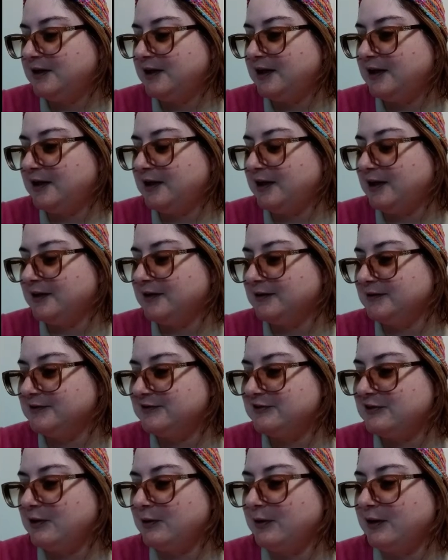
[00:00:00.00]
And
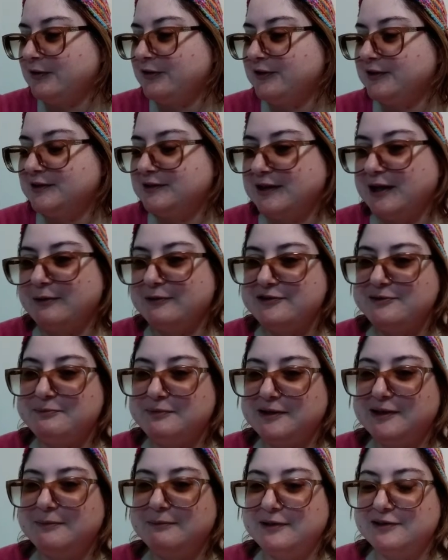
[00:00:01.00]
so I think that was
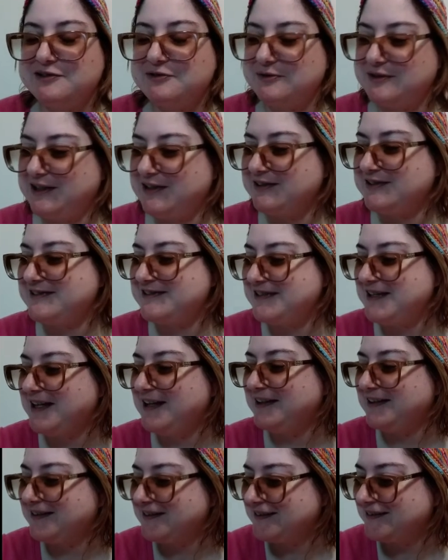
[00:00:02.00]
pretty much what I was
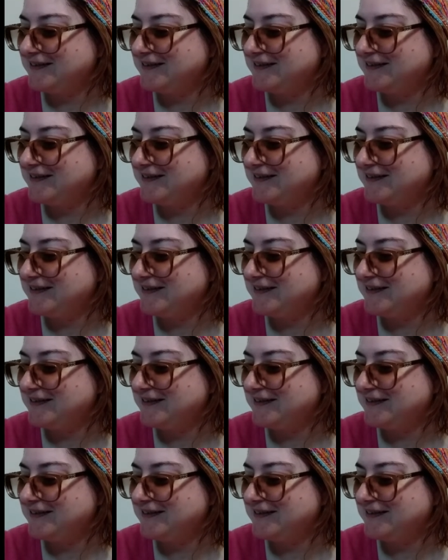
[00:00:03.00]
saying.